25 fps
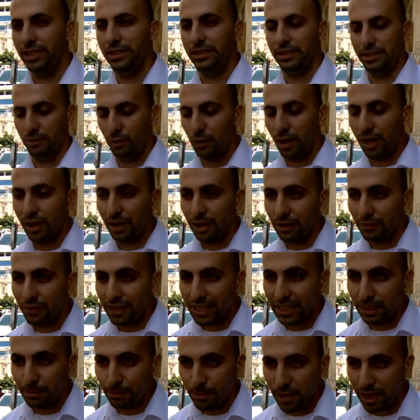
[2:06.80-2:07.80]
We are living
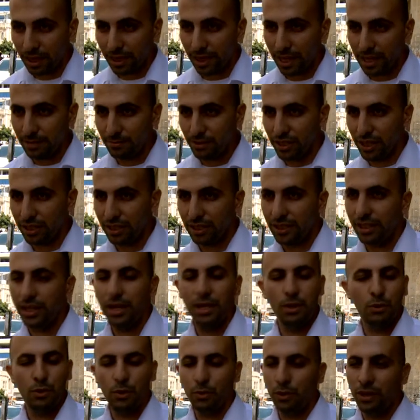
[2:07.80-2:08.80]
in Bethlehem city.
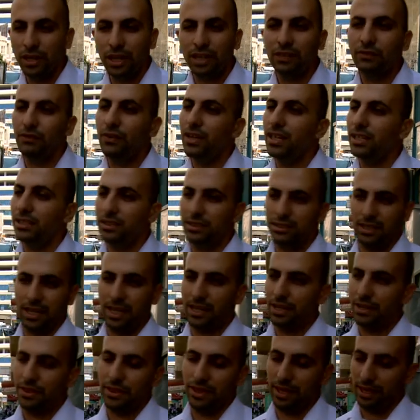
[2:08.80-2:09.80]
We will not face
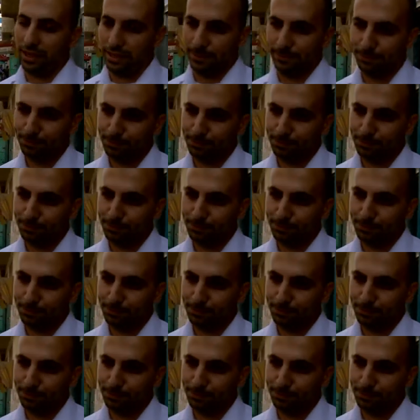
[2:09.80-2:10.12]
anything.